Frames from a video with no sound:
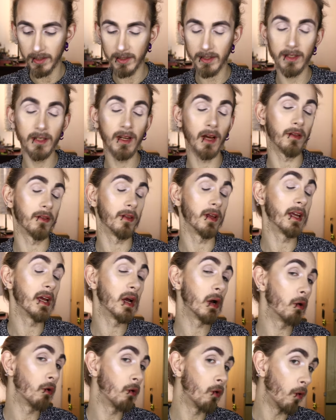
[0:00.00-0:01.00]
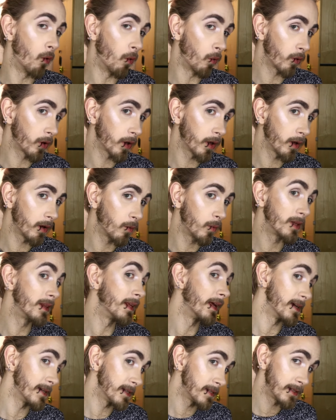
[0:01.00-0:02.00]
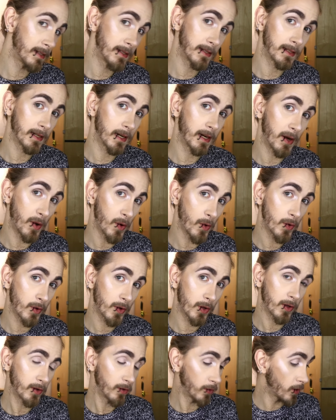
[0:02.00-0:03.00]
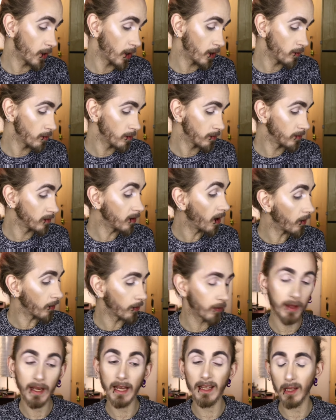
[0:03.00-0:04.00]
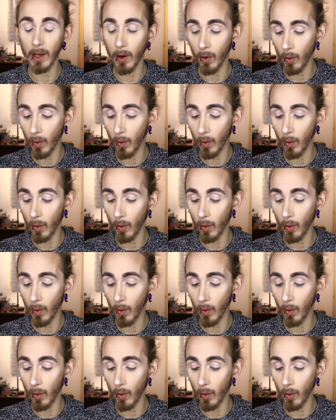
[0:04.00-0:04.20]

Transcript: There is nothing wrong with this look, you know, nothing at